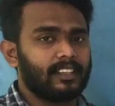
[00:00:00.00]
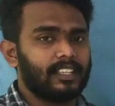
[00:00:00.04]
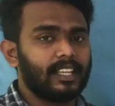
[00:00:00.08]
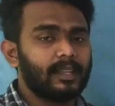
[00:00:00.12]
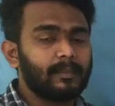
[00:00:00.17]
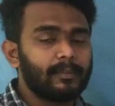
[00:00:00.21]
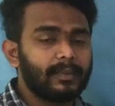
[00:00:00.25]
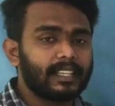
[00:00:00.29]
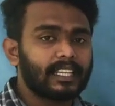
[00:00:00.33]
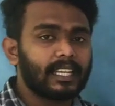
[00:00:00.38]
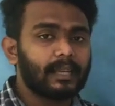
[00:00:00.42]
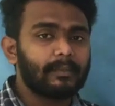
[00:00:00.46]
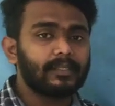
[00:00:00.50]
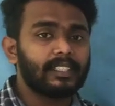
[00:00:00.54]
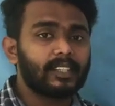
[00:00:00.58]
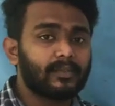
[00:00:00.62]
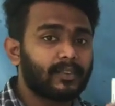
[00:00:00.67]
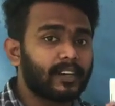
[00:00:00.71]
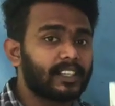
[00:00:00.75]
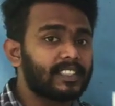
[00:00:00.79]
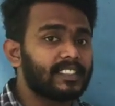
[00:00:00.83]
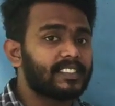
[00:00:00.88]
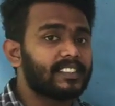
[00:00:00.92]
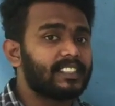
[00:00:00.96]
He became the
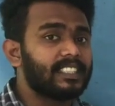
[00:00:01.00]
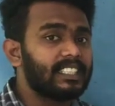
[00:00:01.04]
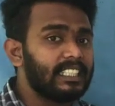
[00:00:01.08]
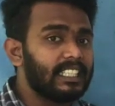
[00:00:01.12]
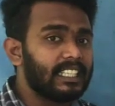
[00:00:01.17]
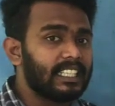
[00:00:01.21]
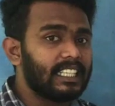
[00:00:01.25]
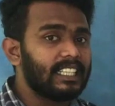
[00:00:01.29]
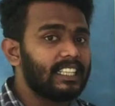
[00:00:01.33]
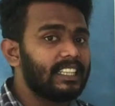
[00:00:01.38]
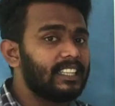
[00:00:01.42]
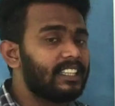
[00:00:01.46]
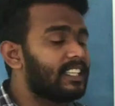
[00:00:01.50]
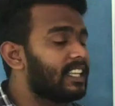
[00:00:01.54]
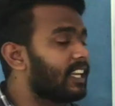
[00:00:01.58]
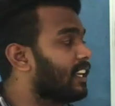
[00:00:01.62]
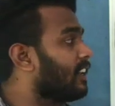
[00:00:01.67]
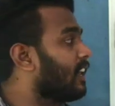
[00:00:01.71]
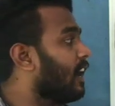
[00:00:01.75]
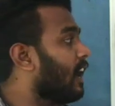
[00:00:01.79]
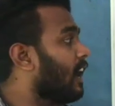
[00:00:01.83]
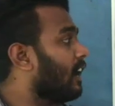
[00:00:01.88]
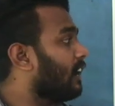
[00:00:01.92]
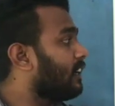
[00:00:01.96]
first
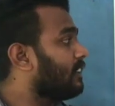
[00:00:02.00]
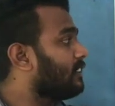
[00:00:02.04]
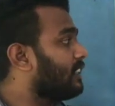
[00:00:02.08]
Indian,